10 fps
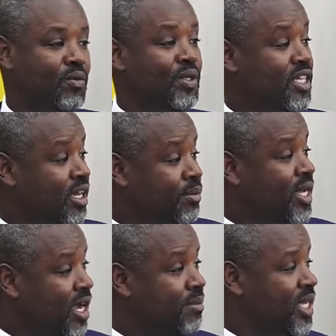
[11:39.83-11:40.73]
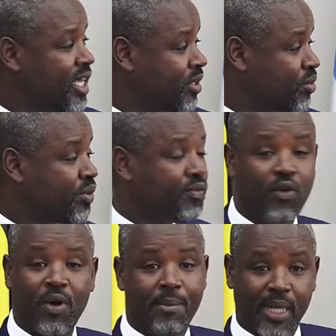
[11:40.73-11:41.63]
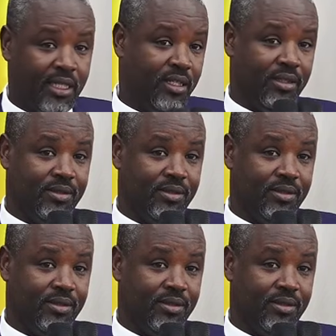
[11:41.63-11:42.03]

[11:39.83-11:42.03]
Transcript: We shall be coming here to root for our party.